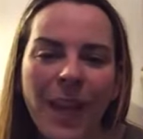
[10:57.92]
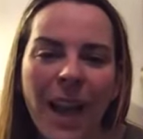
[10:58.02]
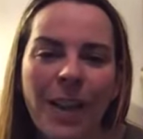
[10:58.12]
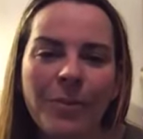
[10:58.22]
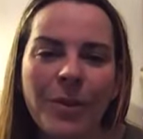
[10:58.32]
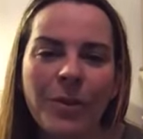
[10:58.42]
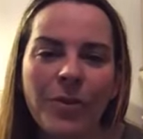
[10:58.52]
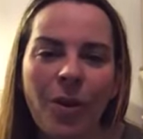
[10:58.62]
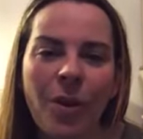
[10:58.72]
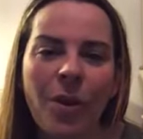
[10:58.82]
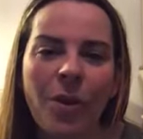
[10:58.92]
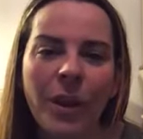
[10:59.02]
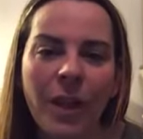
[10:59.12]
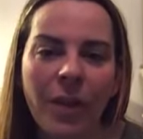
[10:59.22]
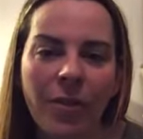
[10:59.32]
I am strong
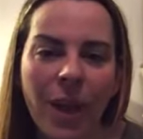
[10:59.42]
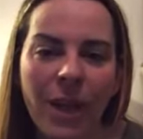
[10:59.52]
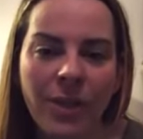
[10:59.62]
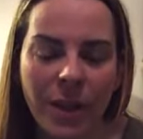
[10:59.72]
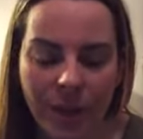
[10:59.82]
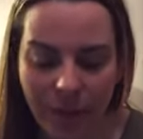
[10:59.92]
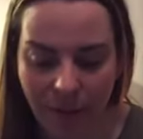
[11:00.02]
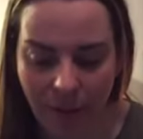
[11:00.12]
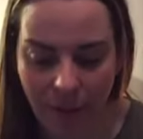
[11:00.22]
and courageous.